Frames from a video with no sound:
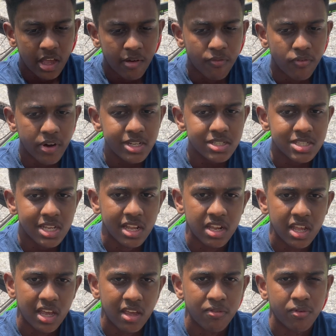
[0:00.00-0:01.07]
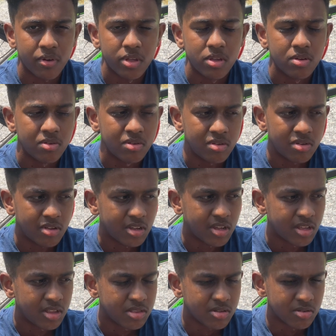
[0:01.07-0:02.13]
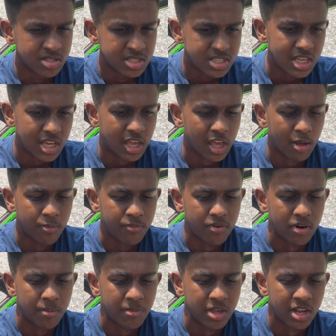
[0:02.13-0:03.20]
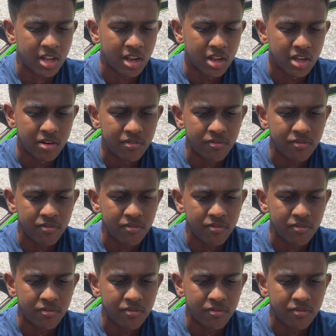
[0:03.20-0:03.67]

friends are there for you to seek help from and learn